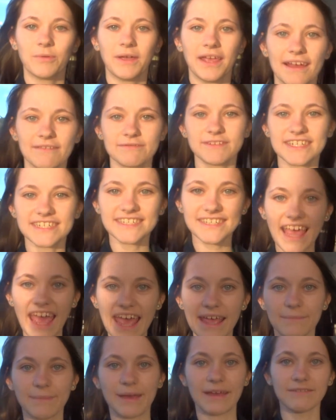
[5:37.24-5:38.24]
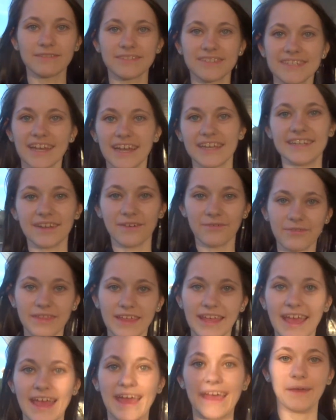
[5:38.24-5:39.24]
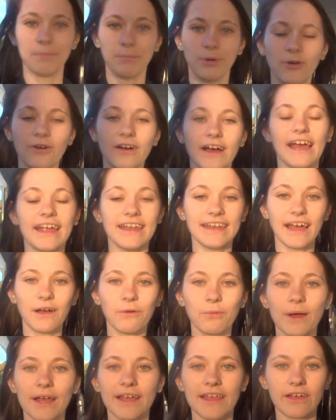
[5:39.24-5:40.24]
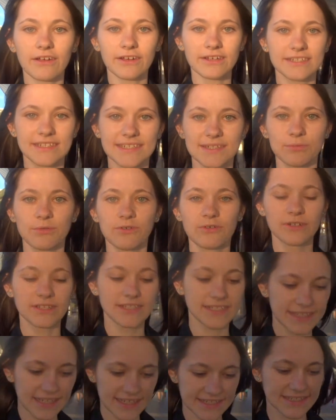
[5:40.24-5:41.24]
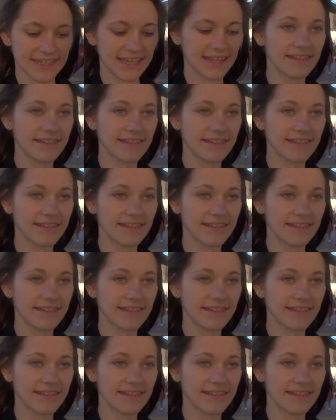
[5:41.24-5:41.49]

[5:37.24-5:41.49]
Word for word: We have just came outside of the airport and now we're going towards this thing